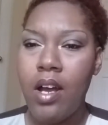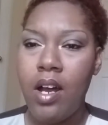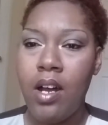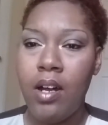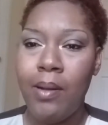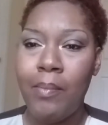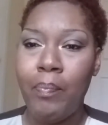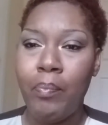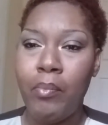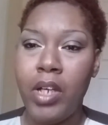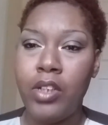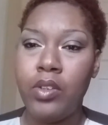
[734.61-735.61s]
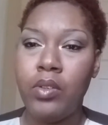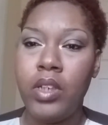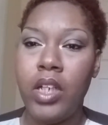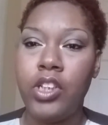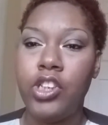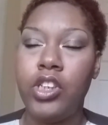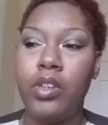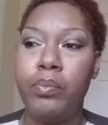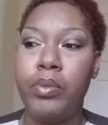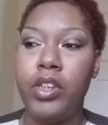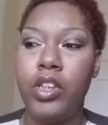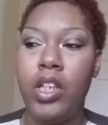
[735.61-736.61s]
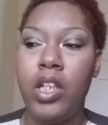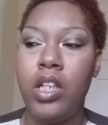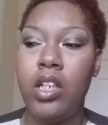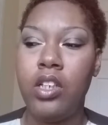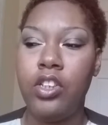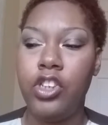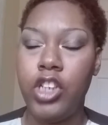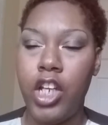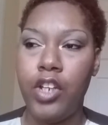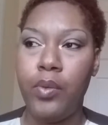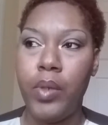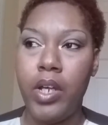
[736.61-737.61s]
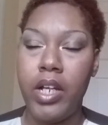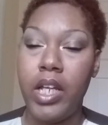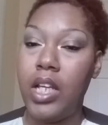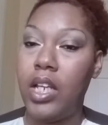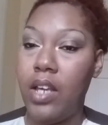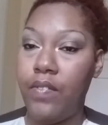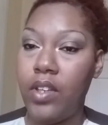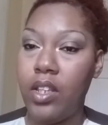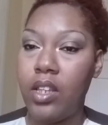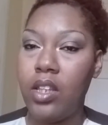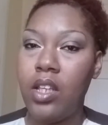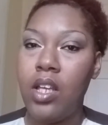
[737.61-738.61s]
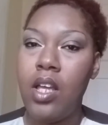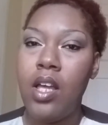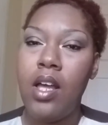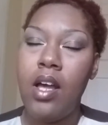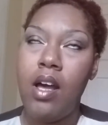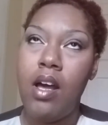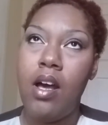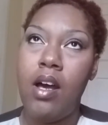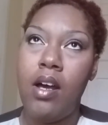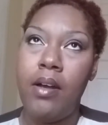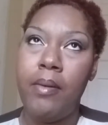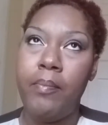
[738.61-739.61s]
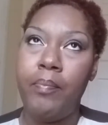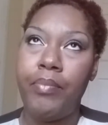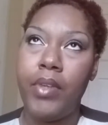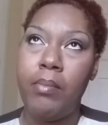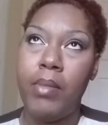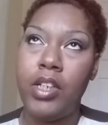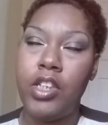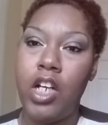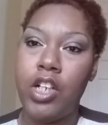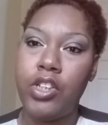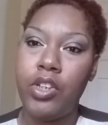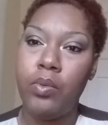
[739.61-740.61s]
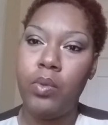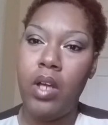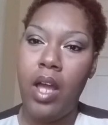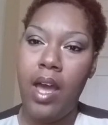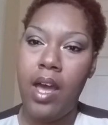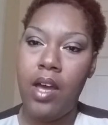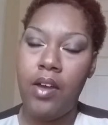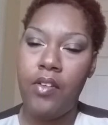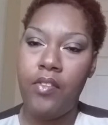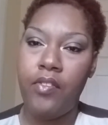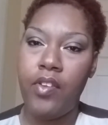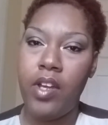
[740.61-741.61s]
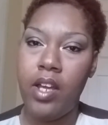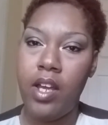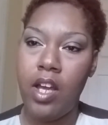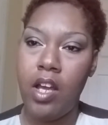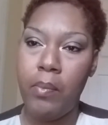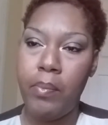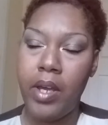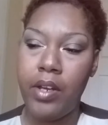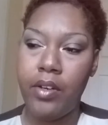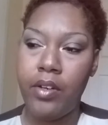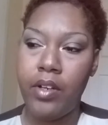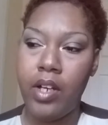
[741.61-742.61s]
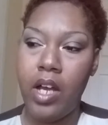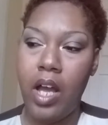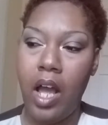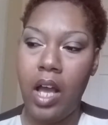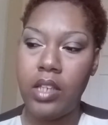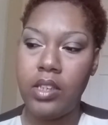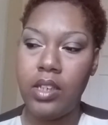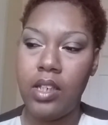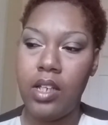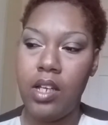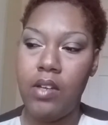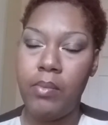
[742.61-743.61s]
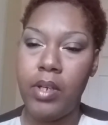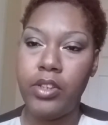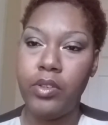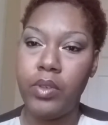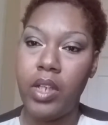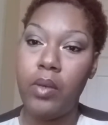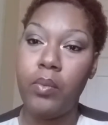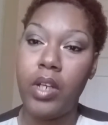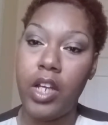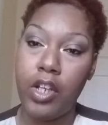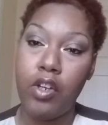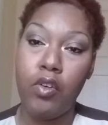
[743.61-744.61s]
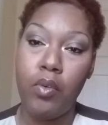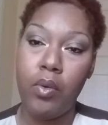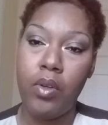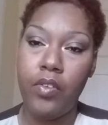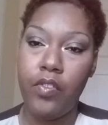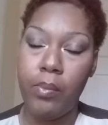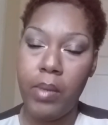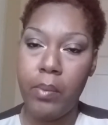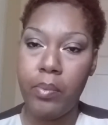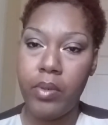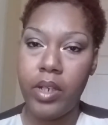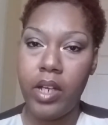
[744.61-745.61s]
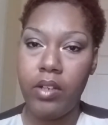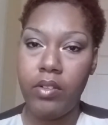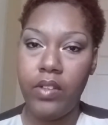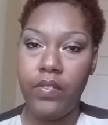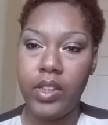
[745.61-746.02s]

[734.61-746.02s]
My due date should be January 11th. My doctor will have a better idea of my due date when I go for my prenatal